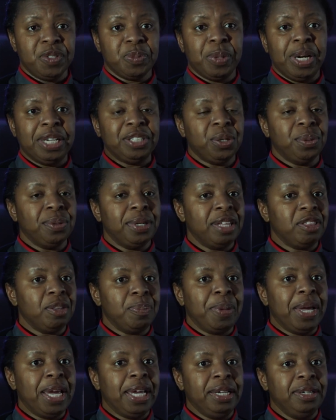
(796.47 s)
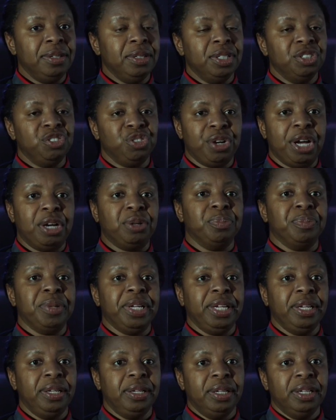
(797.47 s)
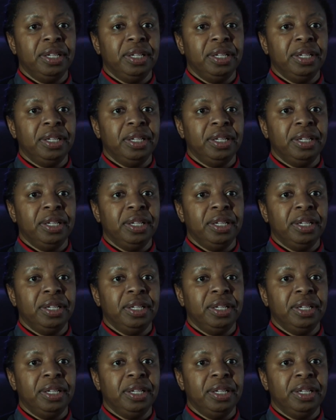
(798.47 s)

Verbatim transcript: but I don't let the pain drown me